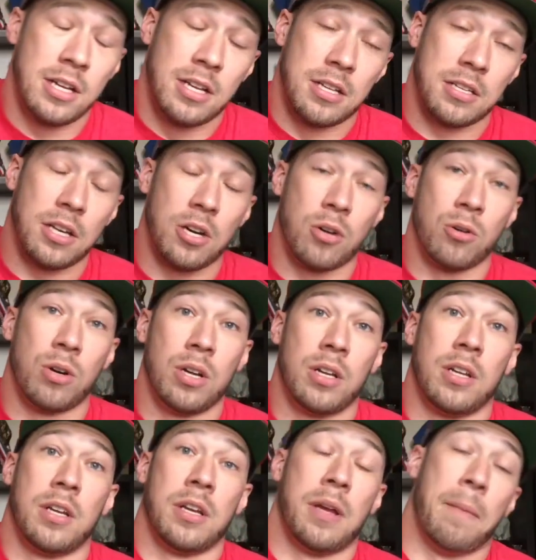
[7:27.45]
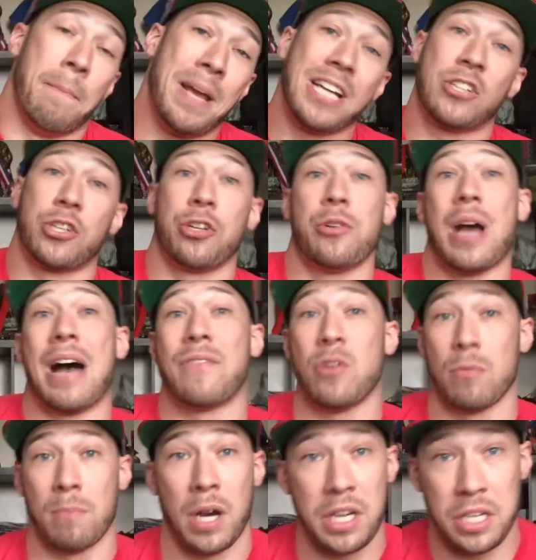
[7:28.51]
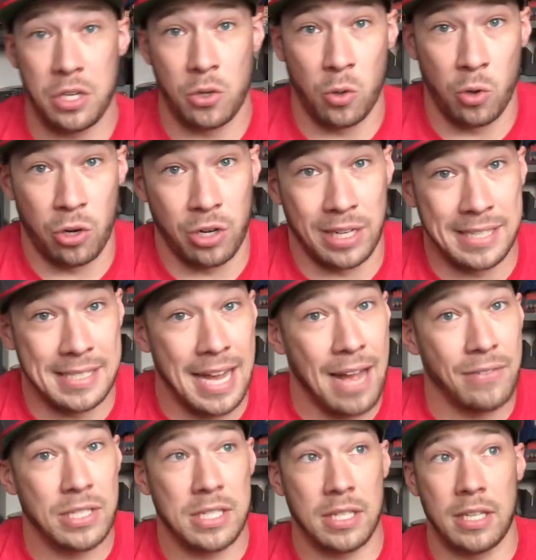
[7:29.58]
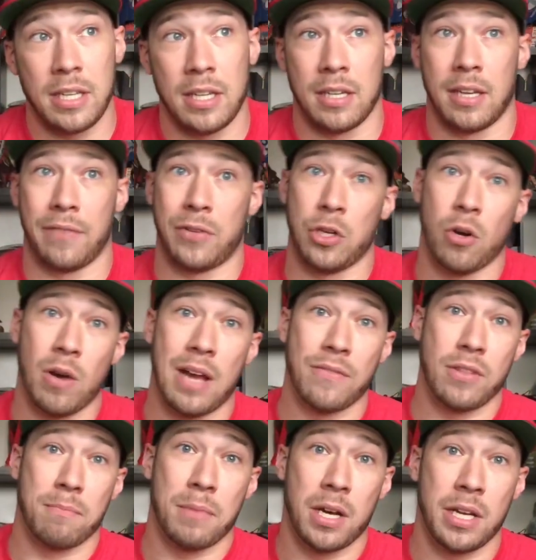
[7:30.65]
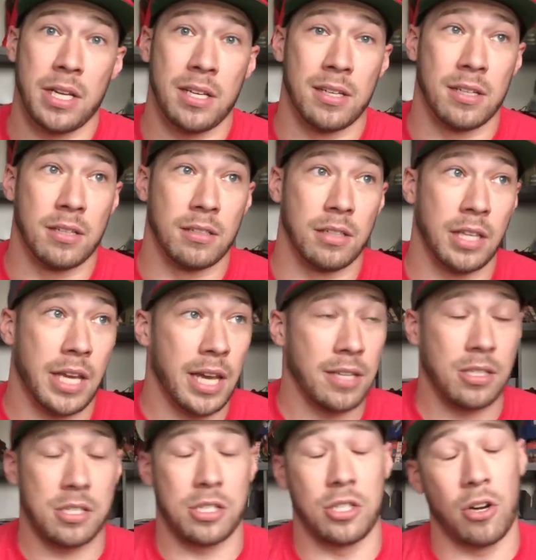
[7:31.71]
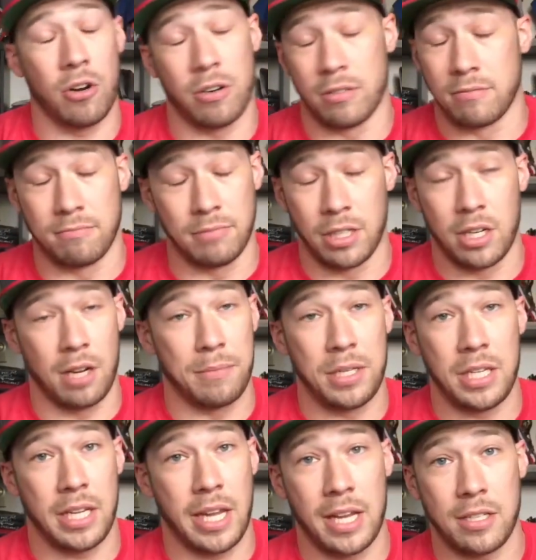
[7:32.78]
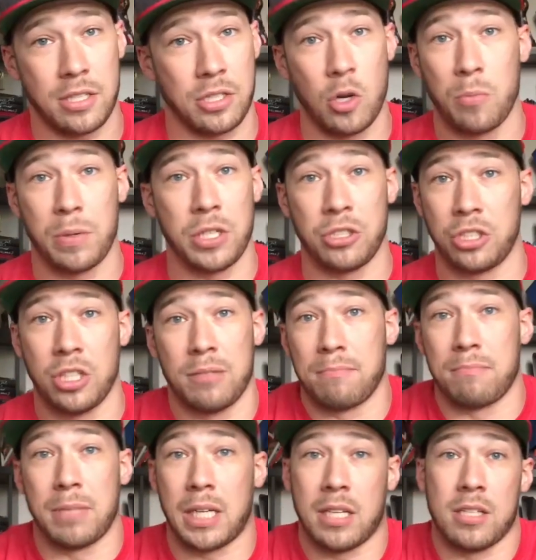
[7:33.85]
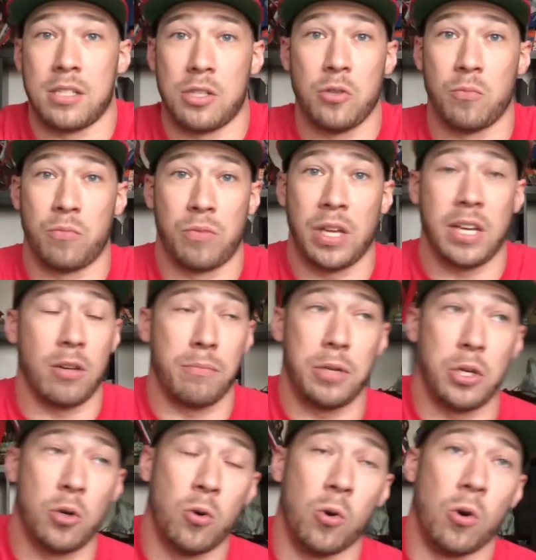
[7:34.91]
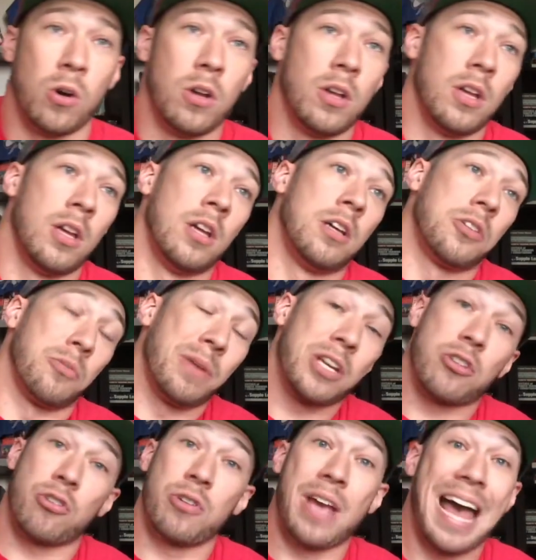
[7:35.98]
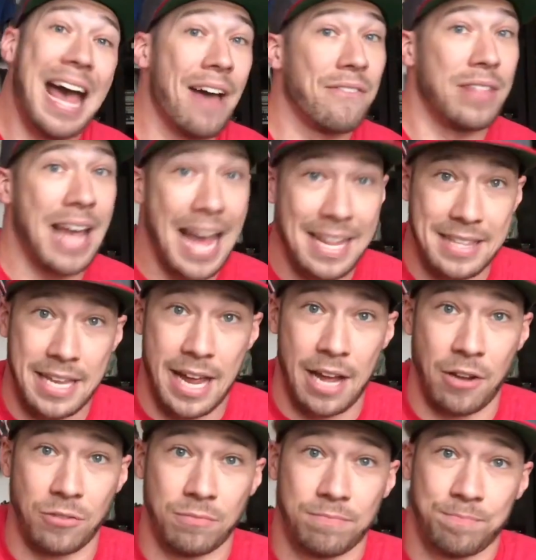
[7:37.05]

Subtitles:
So make sure you have your money in order, because obviously if you don't have the money, you can't just start. You know what I mean? You can't just open a gym because you think it'd be cool. So make sure you have that down.